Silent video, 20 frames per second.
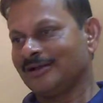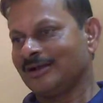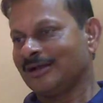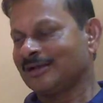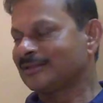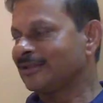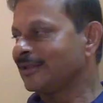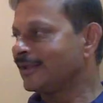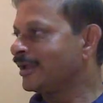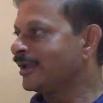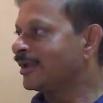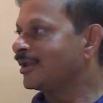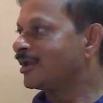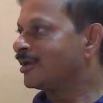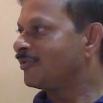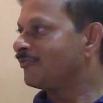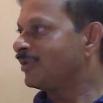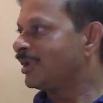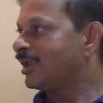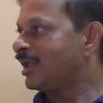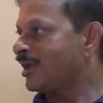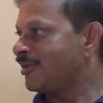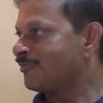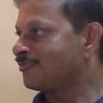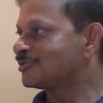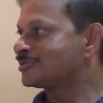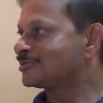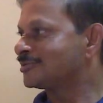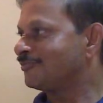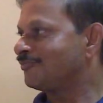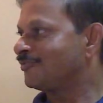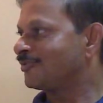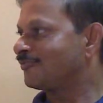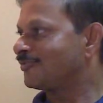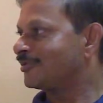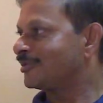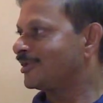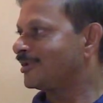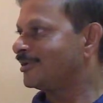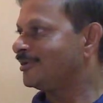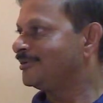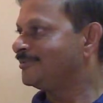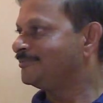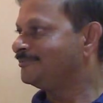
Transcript: I think England will have to suffer for that.